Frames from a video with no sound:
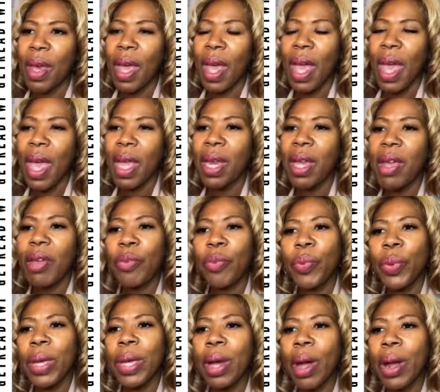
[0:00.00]
And if
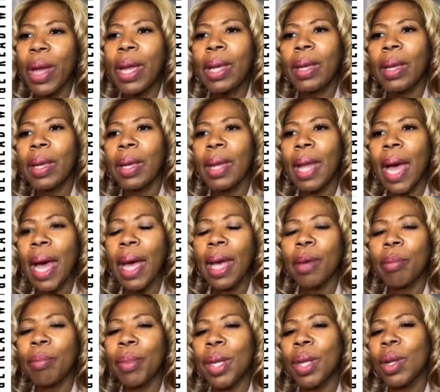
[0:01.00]
we are in
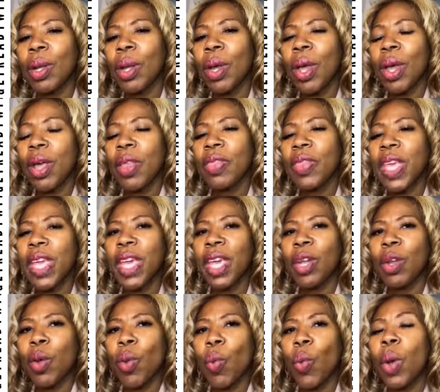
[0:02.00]
alignment, then
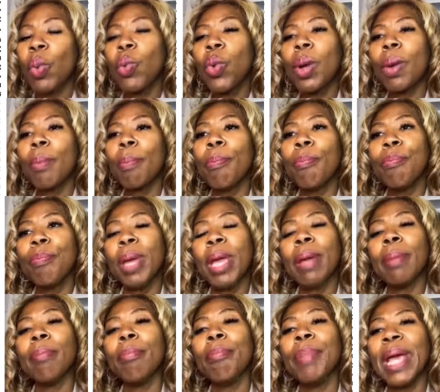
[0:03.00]
when we're
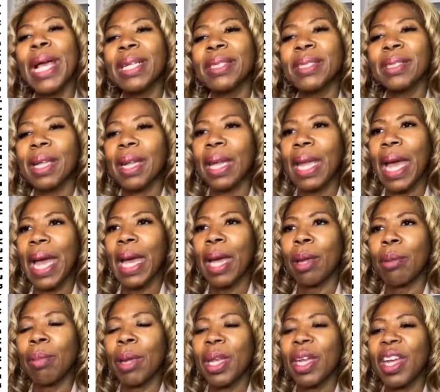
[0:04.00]
in best
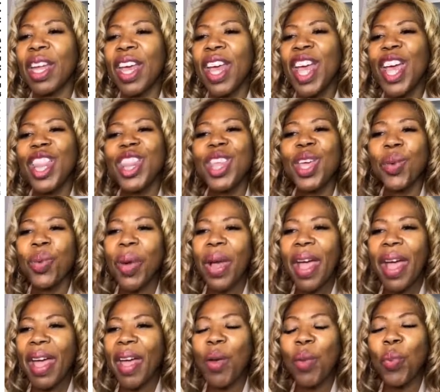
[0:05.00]
alignment, then
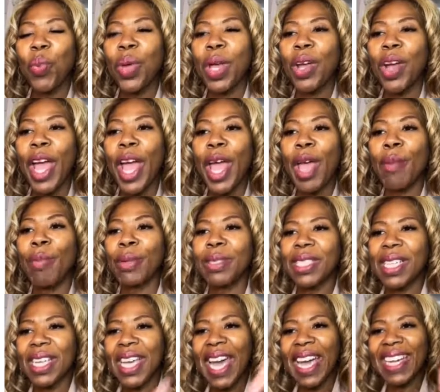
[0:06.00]
we're able to
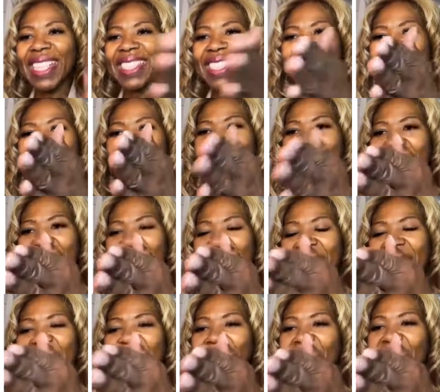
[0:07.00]
kind of stay
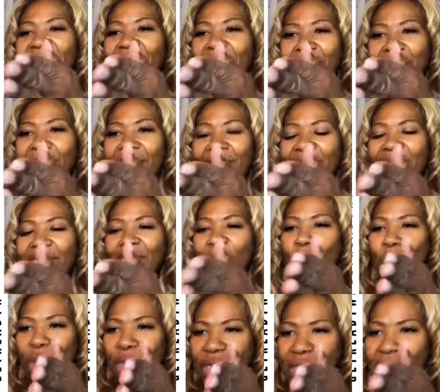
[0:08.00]
in we're
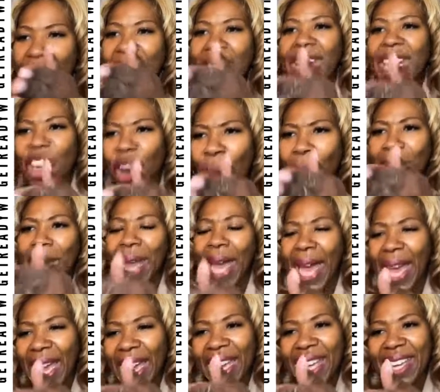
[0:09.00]
staying in our
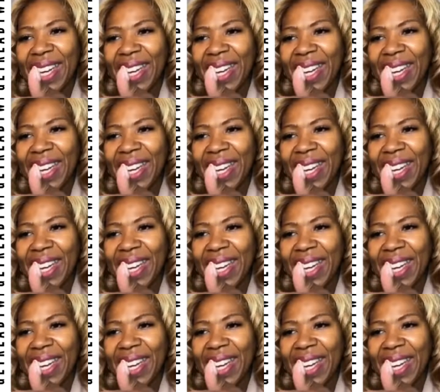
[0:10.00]
lane.